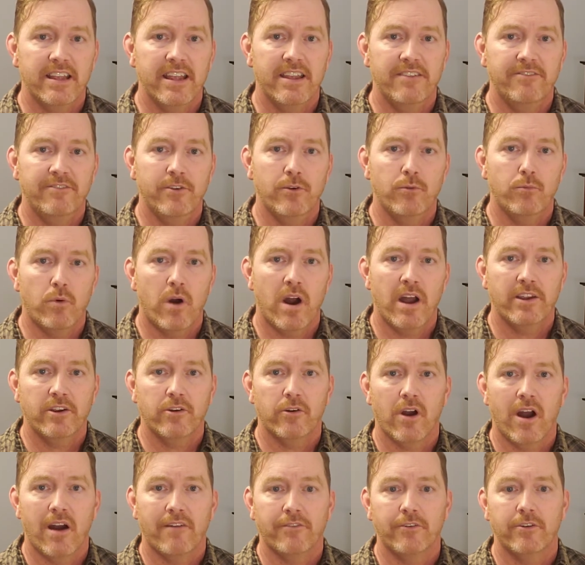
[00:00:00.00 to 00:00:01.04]
if you want your
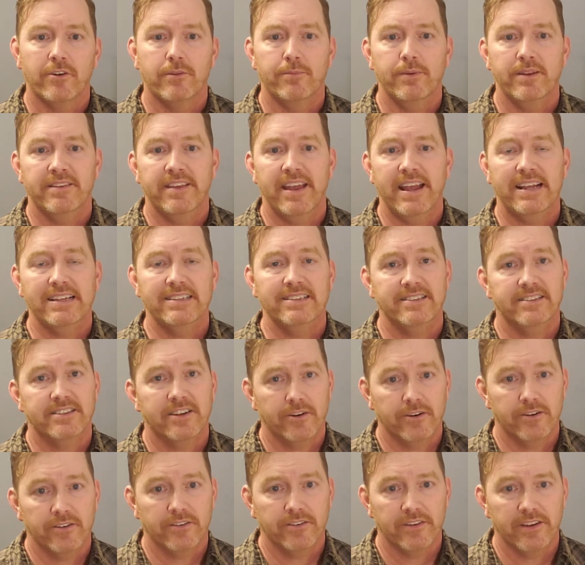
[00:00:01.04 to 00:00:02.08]
offer to be taken
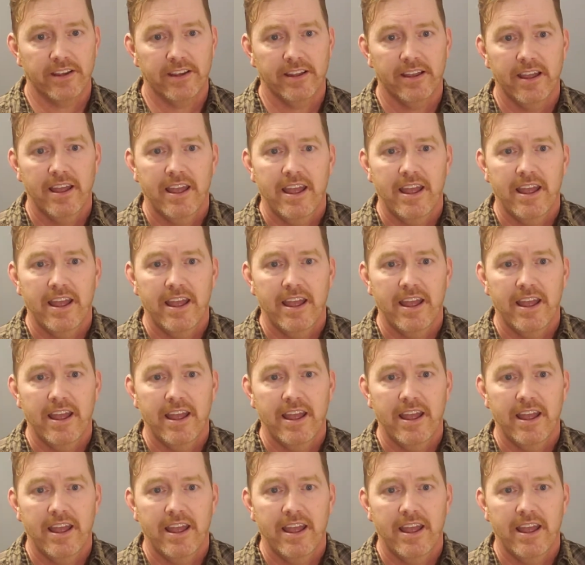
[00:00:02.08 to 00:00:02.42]
seriously.